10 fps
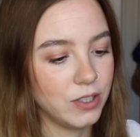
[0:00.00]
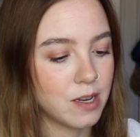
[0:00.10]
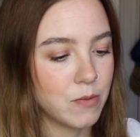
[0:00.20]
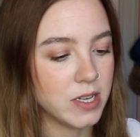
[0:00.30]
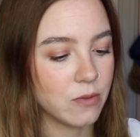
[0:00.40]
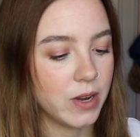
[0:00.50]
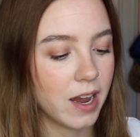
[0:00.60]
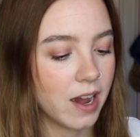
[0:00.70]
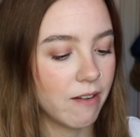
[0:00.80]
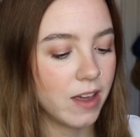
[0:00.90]
some reason we
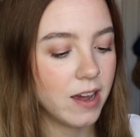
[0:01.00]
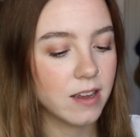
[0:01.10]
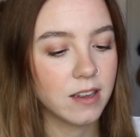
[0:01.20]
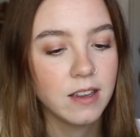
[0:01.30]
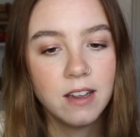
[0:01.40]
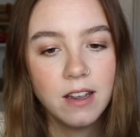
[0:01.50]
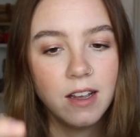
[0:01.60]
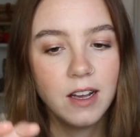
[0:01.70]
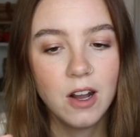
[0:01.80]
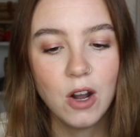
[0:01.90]
can't have that.
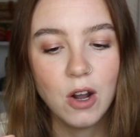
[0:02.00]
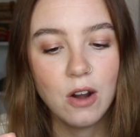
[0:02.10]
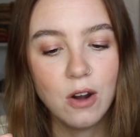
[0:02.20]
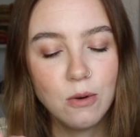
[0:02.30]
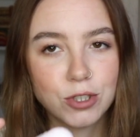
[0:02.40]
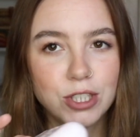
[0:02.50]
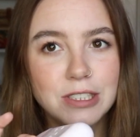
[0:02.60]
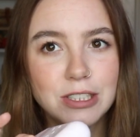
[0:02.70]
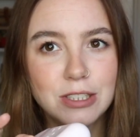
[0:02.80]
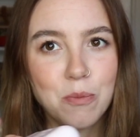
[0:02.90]
Oh,
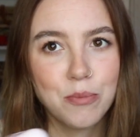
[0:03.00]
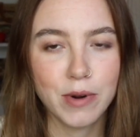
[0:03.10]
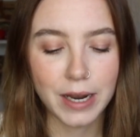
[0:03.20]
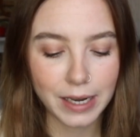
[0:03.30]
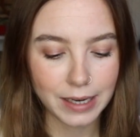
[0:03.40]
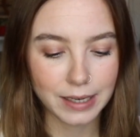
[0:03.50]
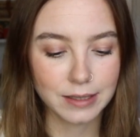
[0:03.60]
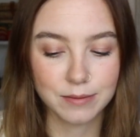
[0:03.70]
she's so pretty.